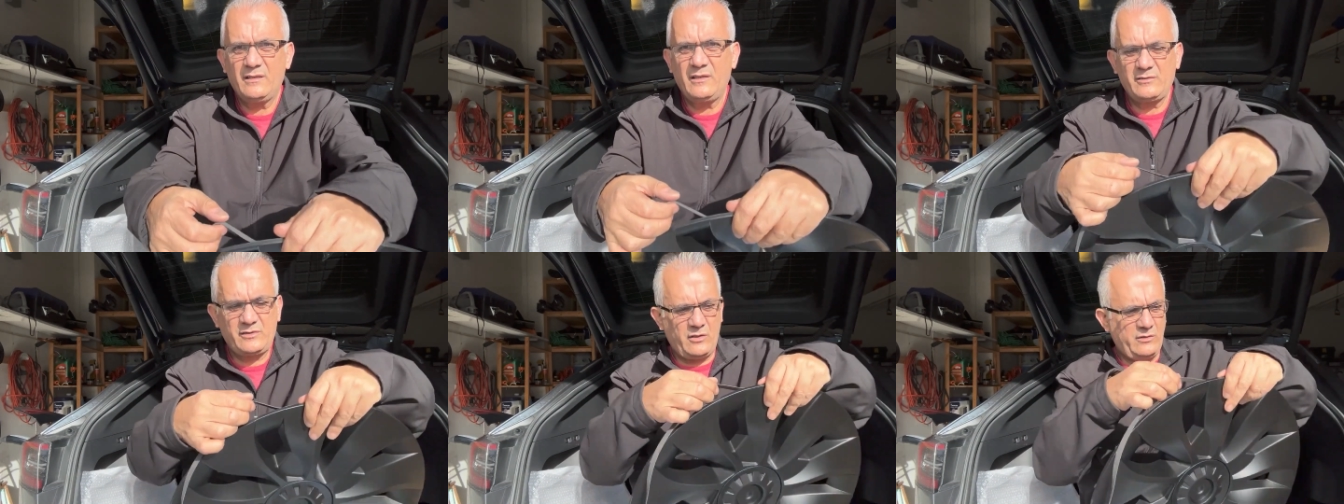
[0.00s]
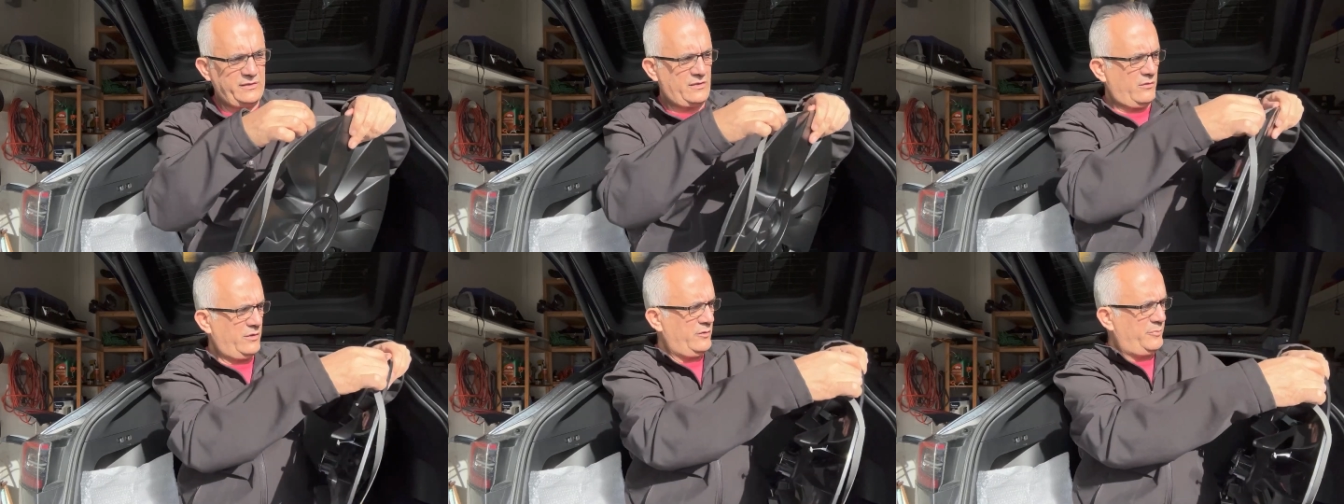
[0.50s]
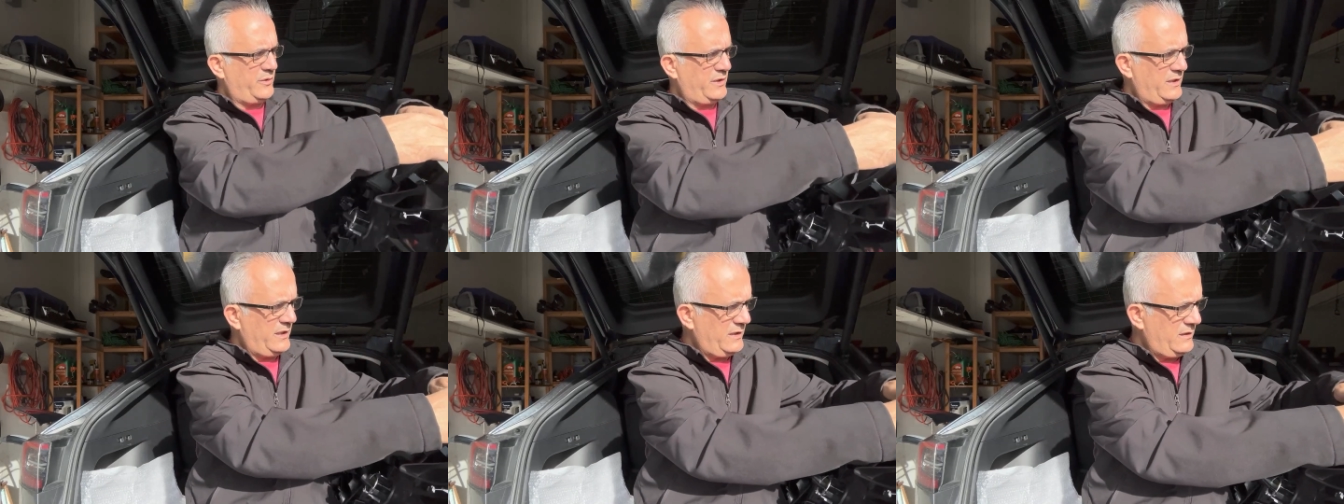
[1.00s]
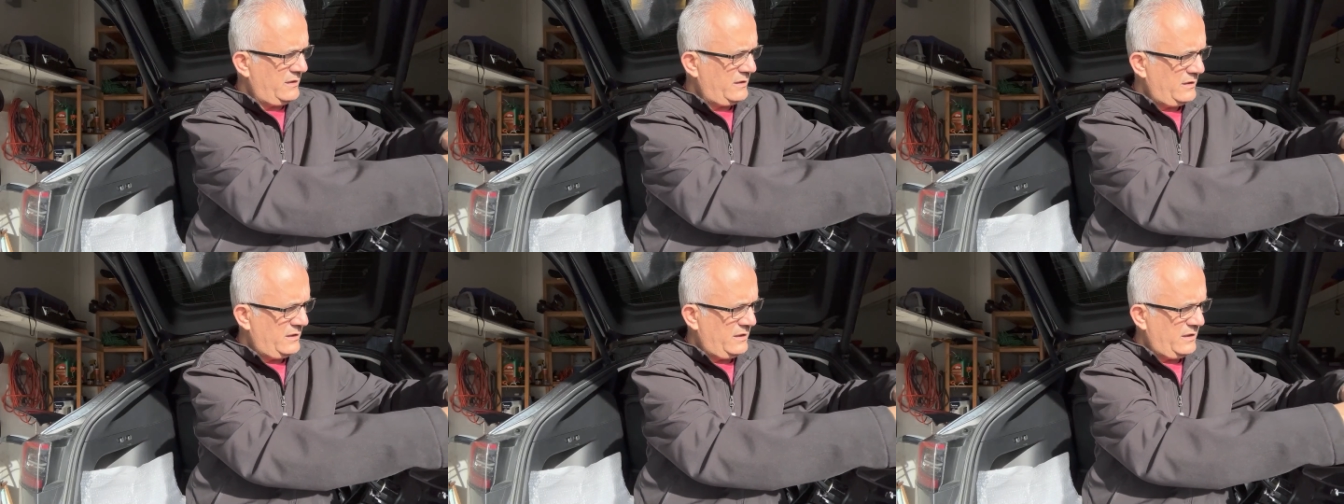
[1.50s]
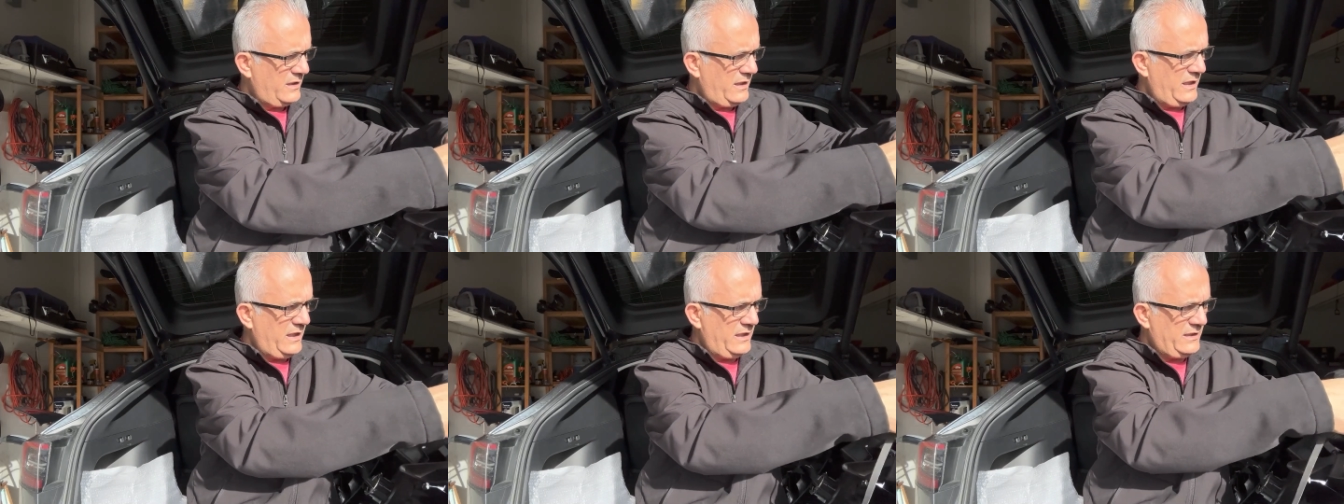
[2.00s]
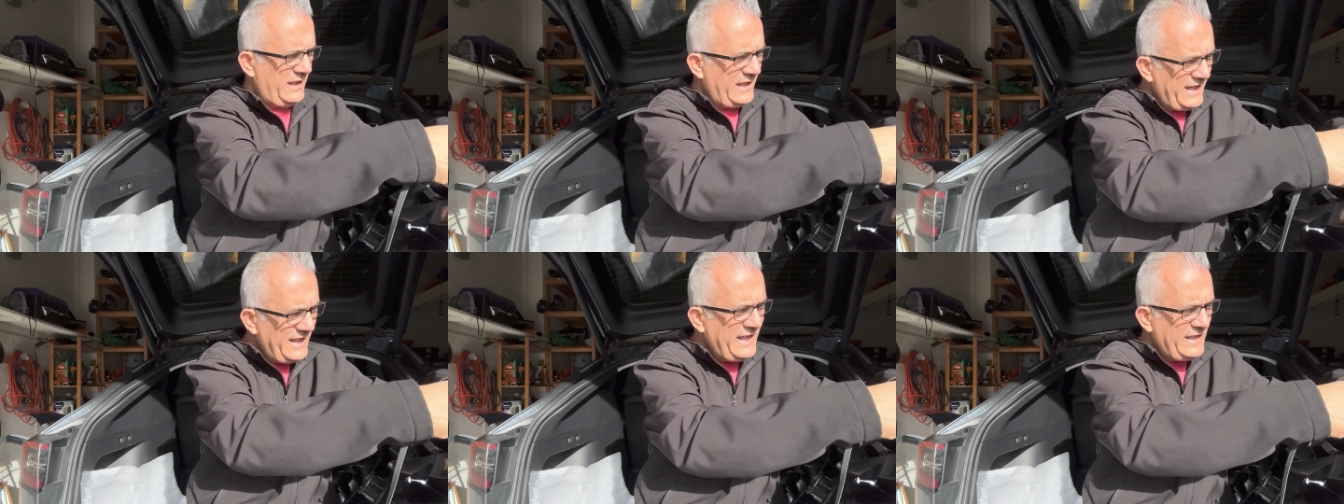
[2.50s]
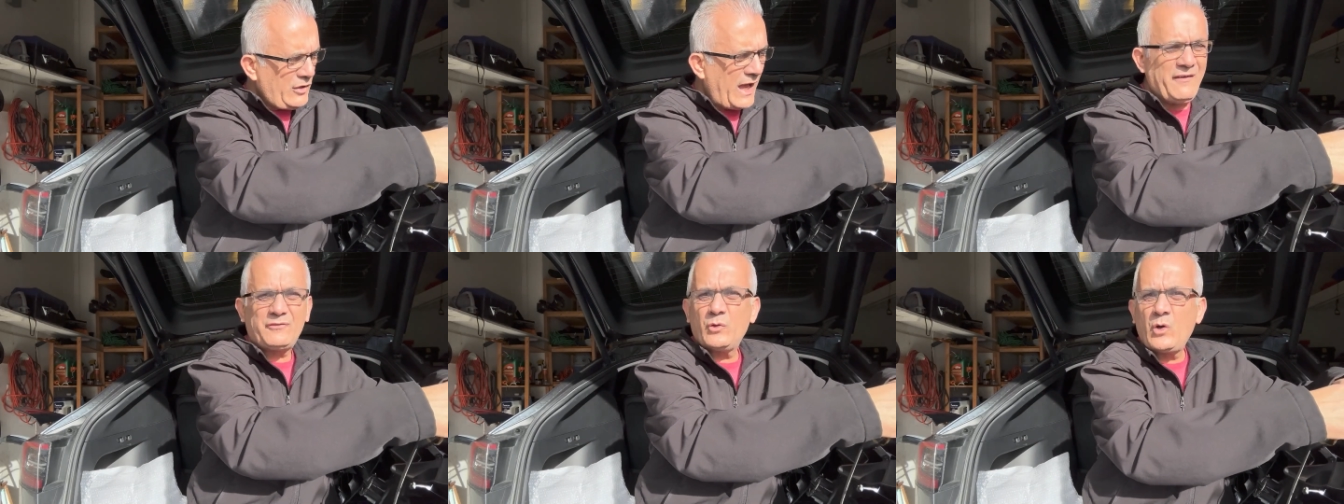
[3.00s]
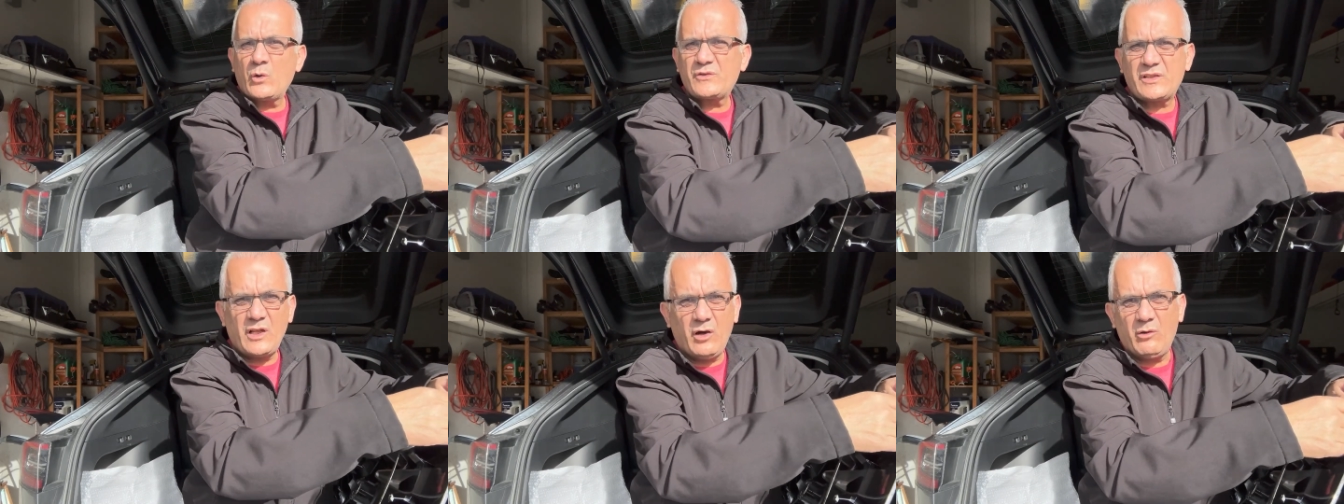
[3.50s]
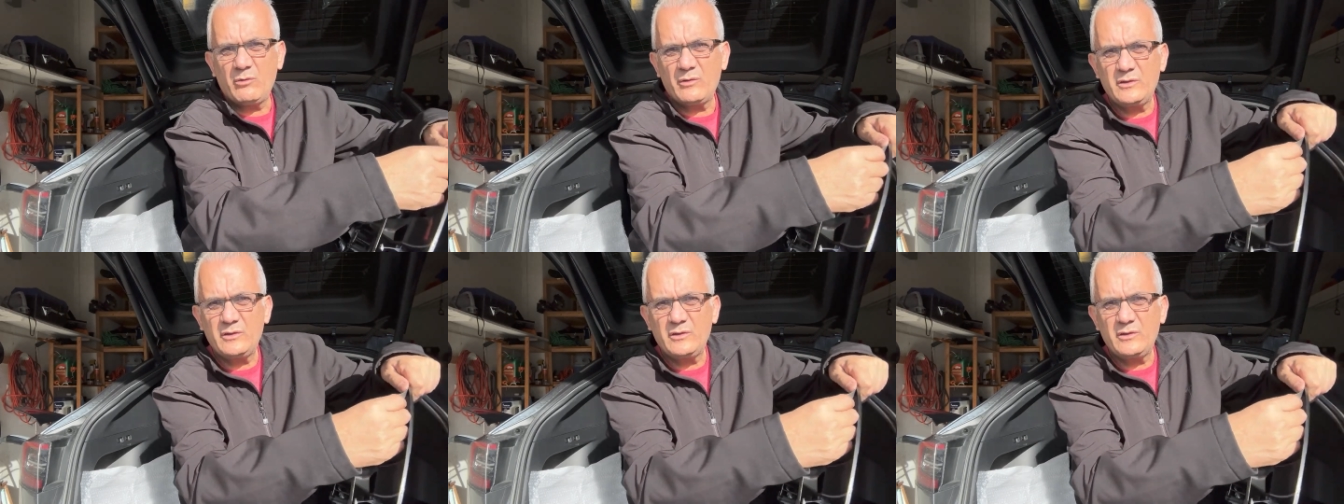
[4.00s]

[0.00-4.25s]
Slowly you put it in. And you have to go slow.